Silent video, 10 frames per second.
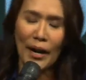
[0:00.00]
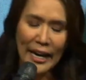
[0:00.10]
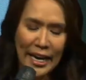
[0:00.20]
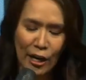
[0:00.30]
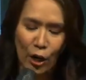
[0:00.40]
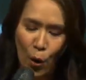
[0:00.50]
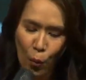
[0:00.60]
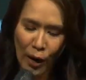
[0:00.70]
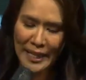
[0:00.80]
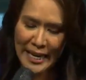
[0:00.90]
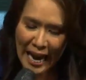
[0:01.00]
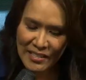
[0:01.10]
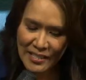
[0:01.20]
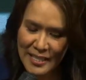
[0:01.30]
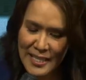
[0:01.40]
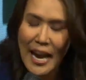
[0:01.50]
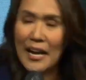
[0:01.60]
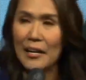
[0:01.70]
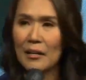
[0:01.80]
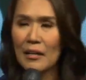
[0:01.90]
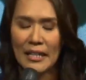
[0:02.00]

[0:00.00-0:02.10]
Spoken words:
want to hear what He has to say.